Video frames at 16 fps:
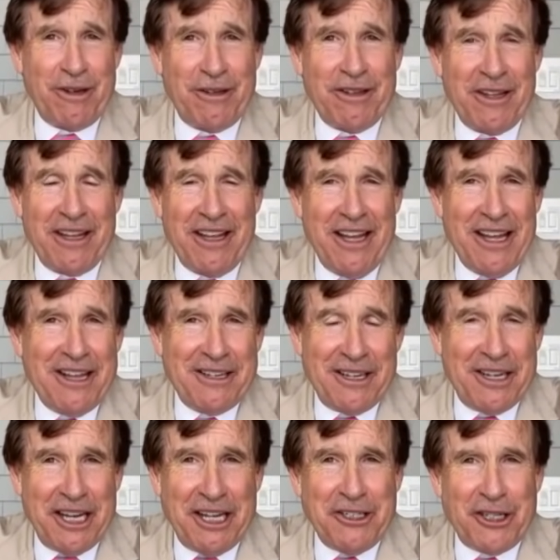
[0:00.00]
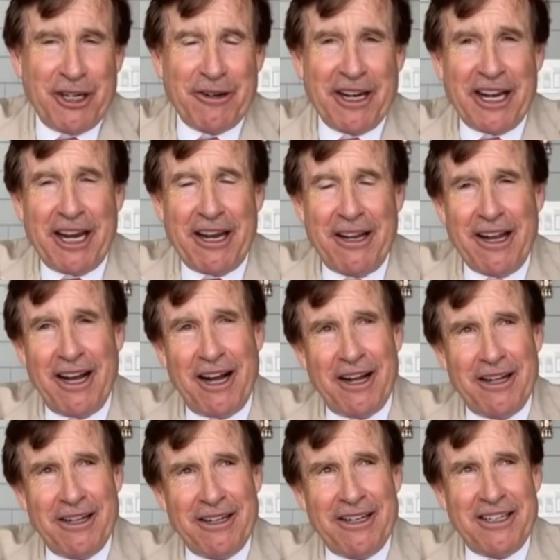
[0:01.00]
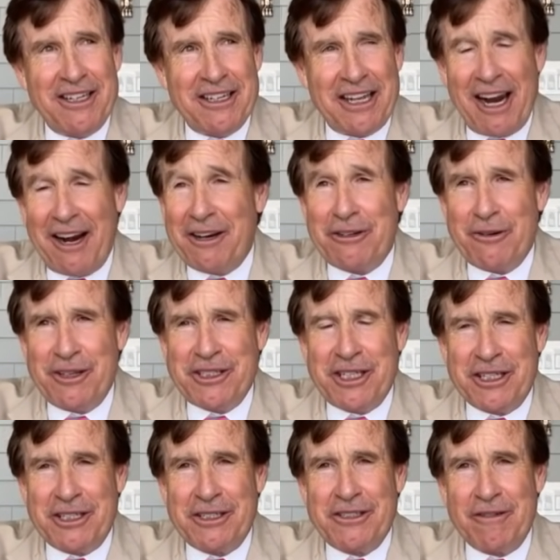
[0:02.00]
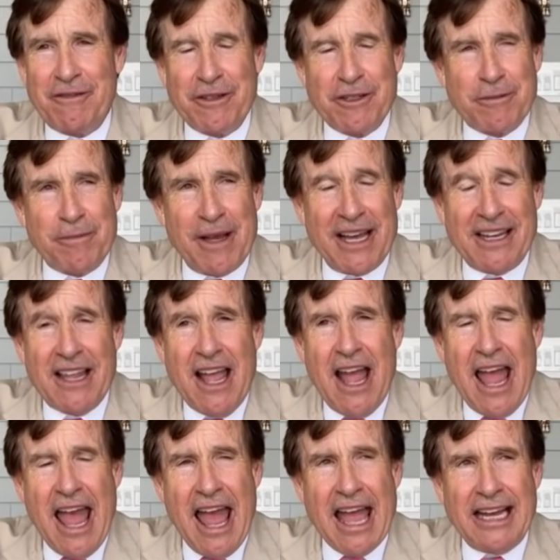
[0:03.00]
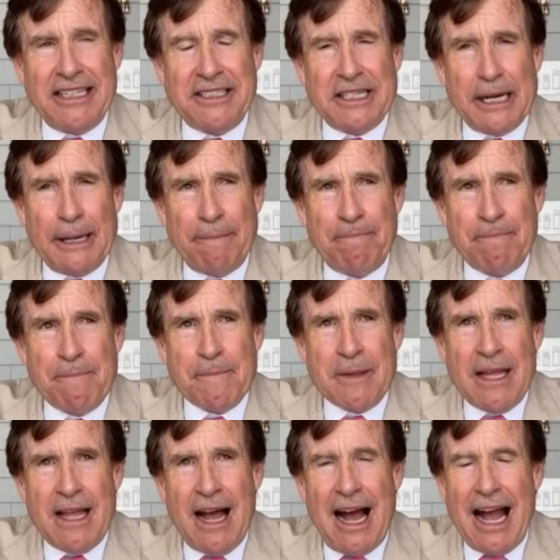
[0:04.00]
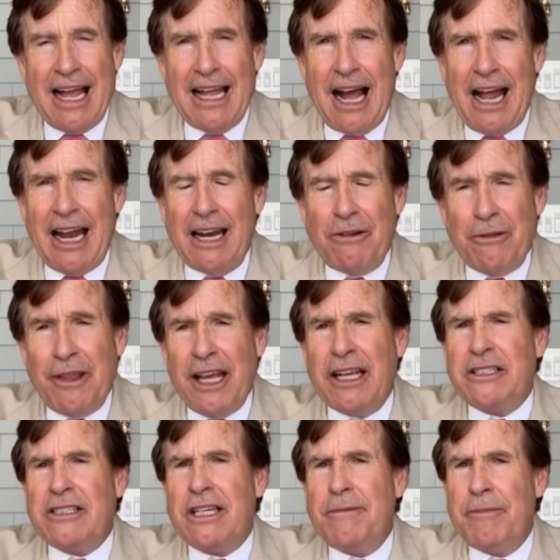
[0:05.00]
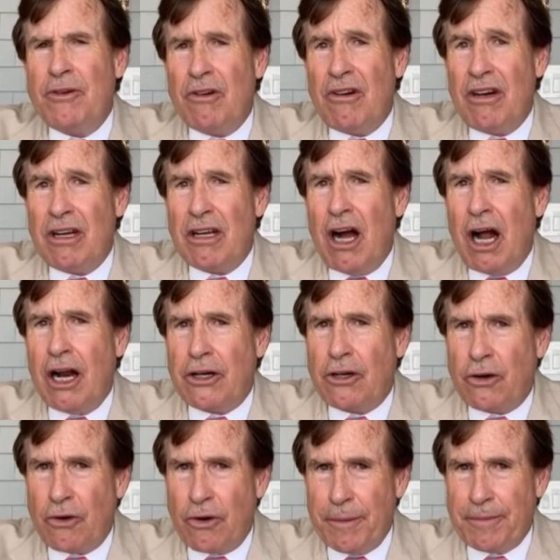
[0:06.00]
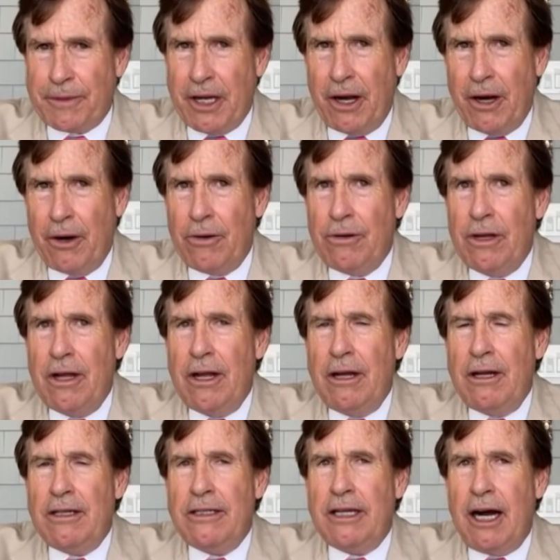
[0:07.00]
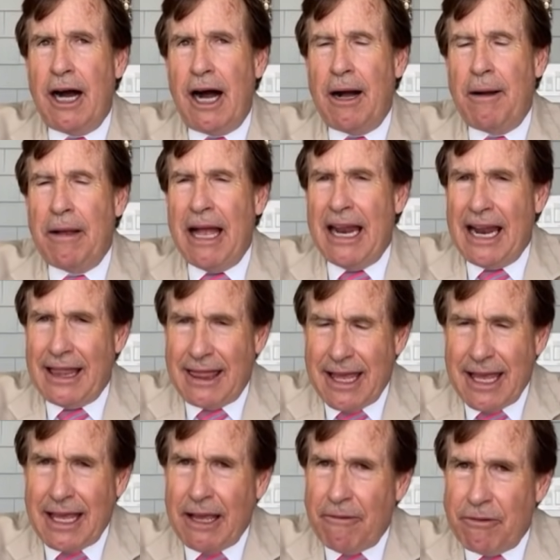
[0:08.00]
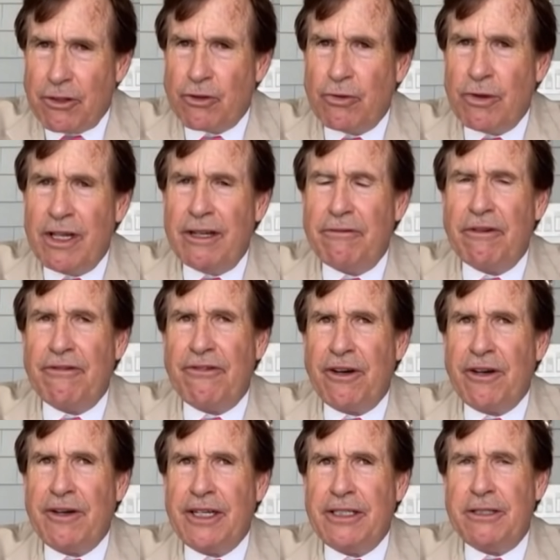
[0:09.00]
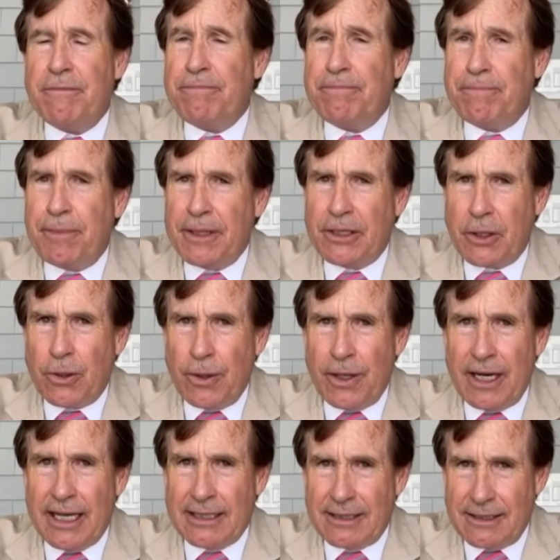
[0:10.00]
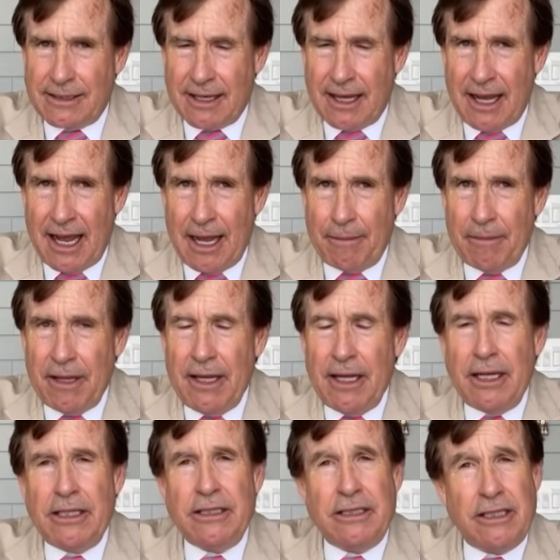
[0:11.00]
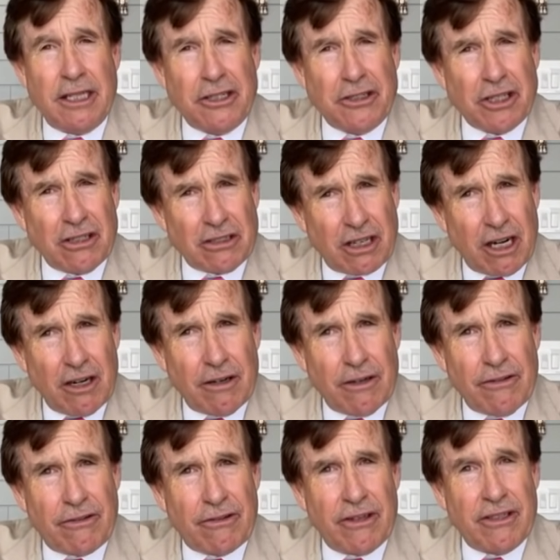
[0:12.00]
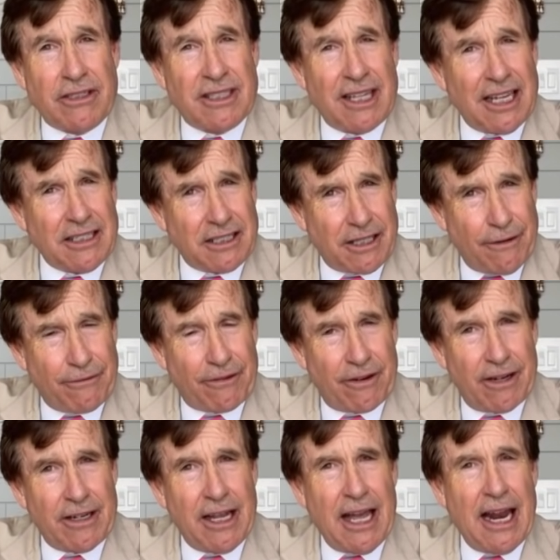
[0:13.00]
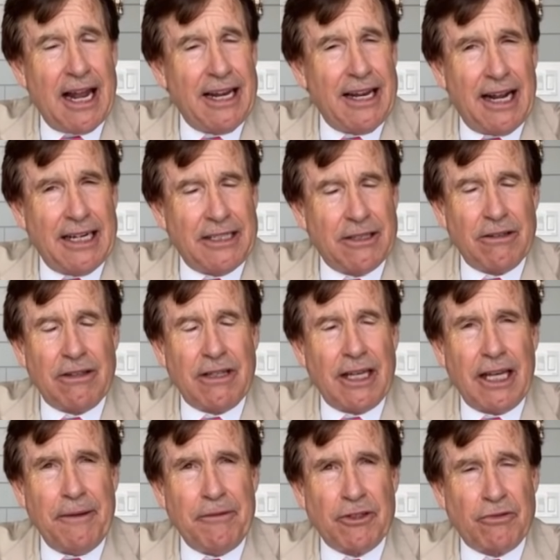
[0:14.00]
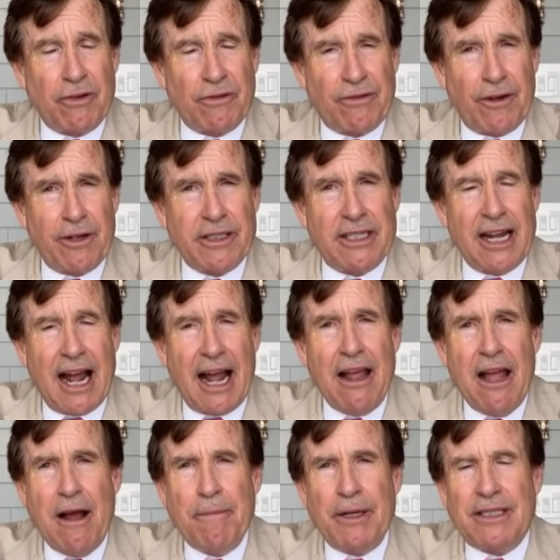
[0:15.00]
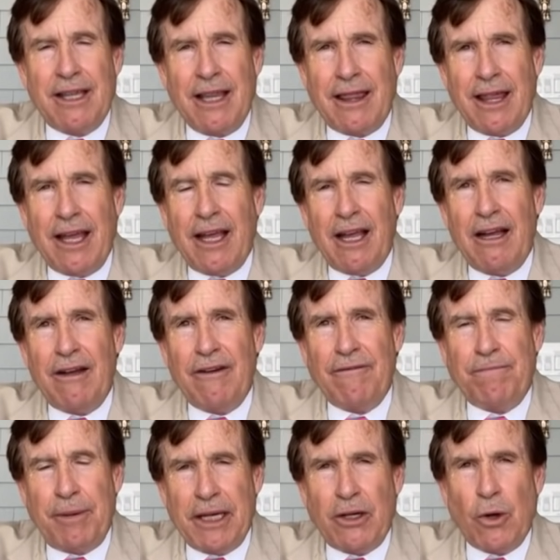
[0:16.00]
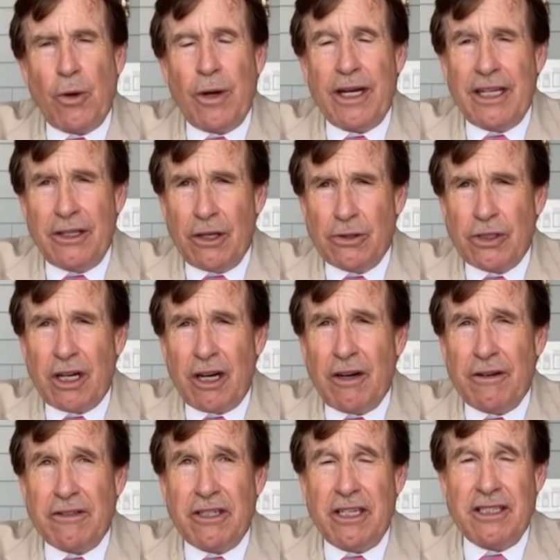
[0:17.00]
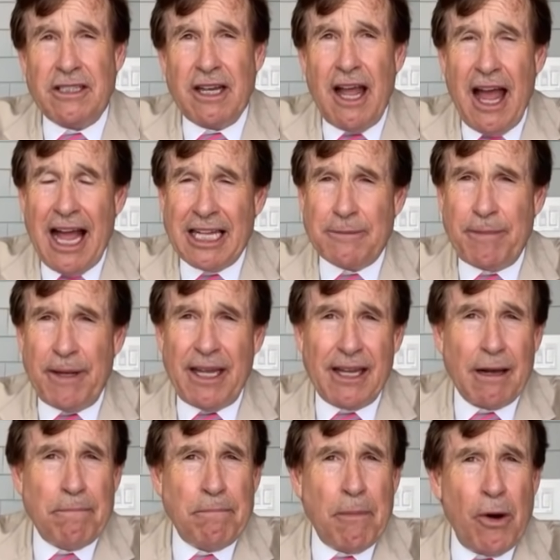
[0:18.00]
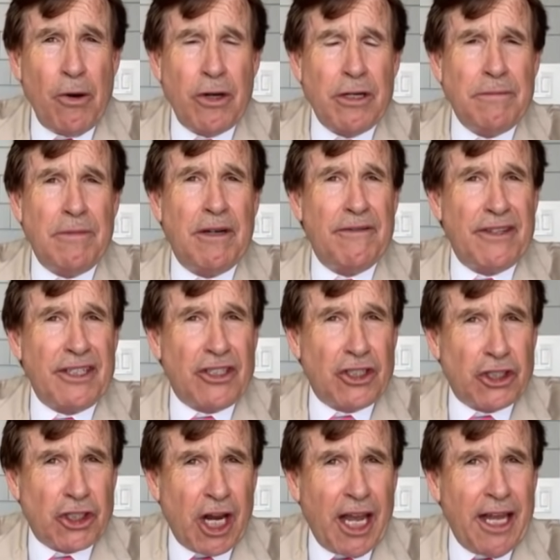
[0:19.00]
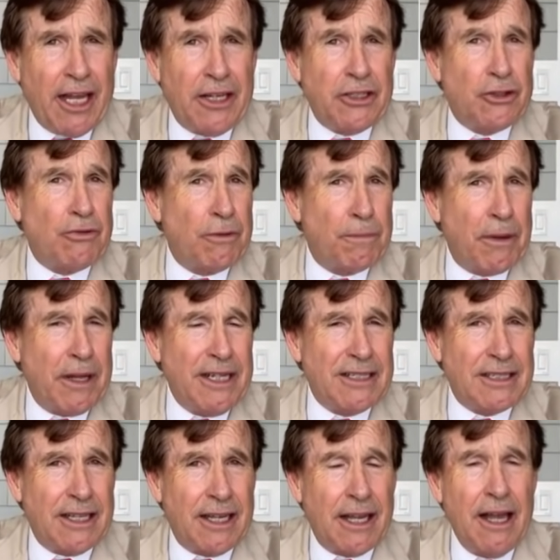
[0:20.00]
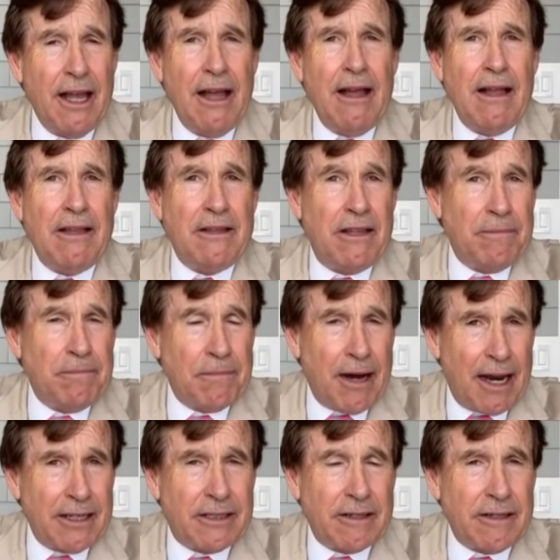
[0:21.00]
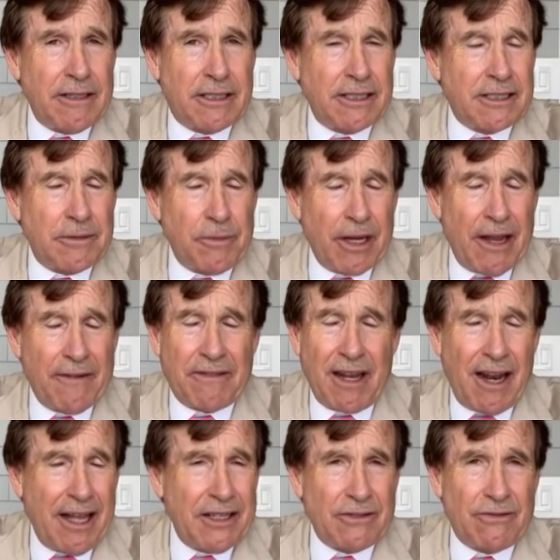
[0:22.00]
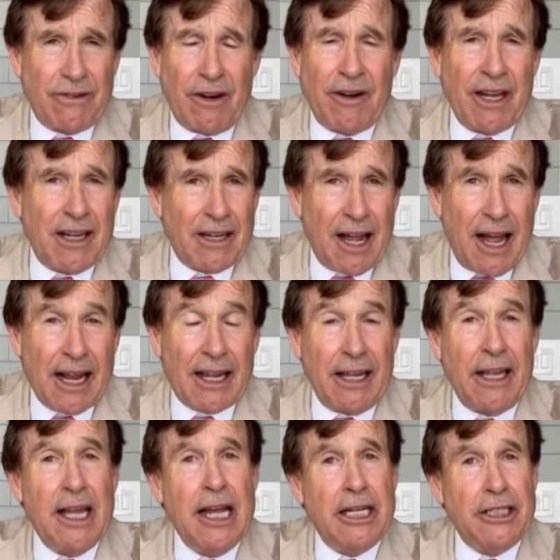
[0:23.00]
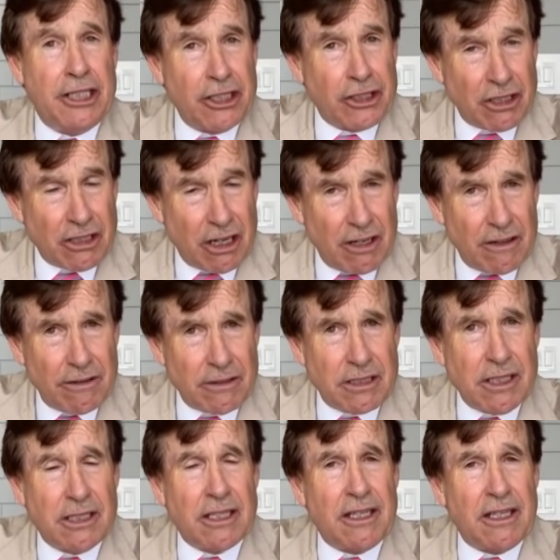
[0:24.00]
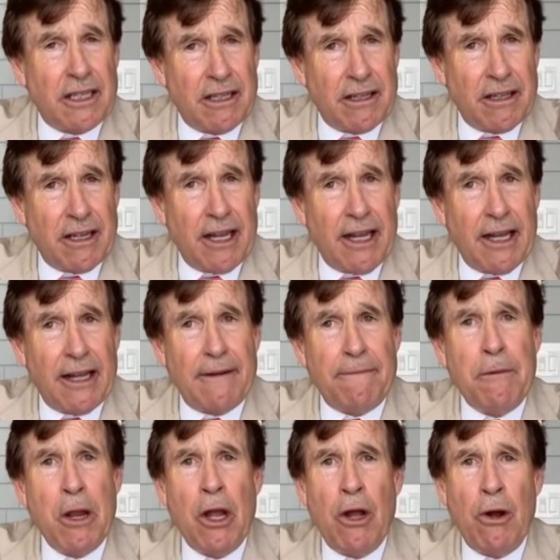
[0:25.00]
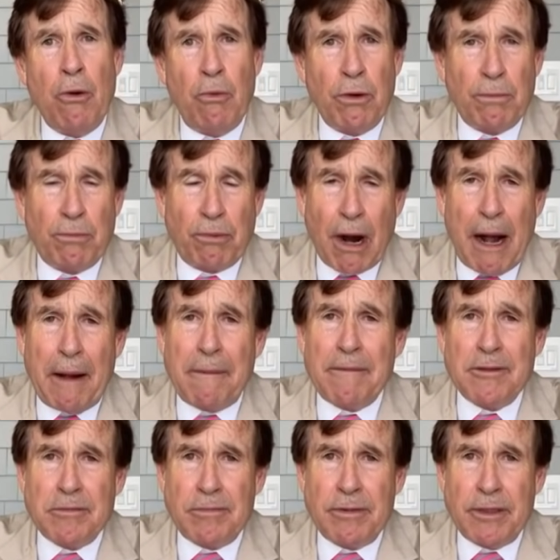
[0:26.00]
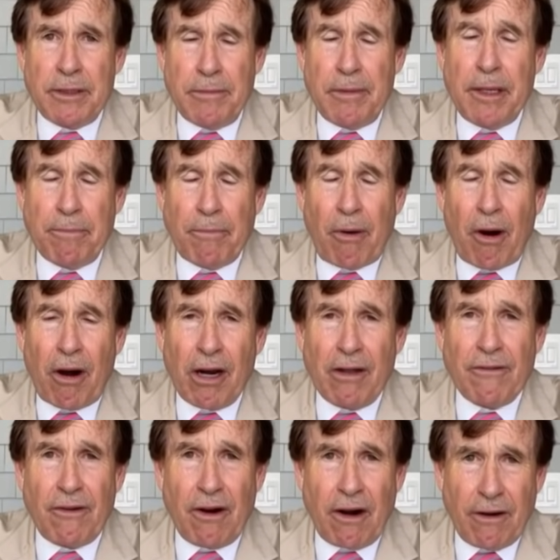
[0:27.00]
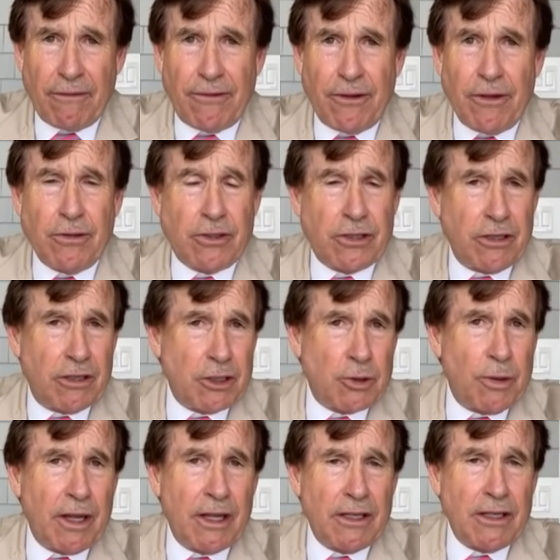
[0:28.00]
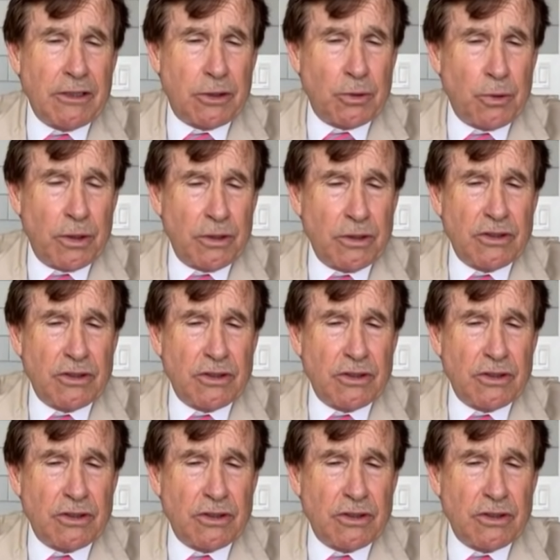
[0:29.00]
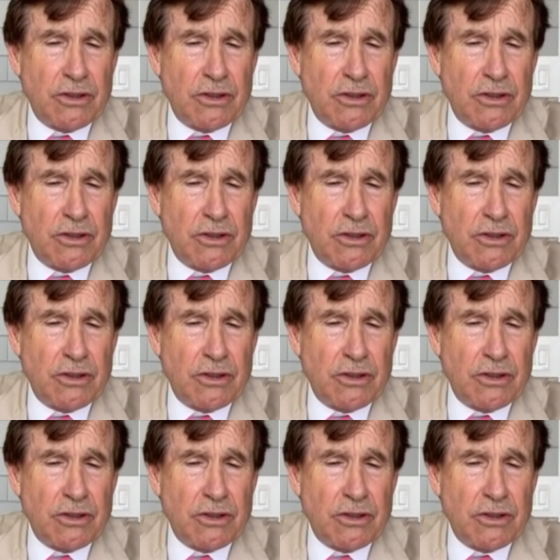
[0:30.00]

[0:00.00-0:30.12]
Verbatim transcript: of the endearing uh, characteristics of this man. And um, I, I don't think it's going to be wrong on crypto. Uh, and I think he was really referring to Bitcoin at the time. Yes. Digital currencies, that's different. And I, I don't think he was referring to that. But to think of Bitcoin and those currencies as being a modem of exchange replacing the monetary system we have today is very unlikely. Digital currencies, on the other hand, will probably be part of our future as well as the world's future.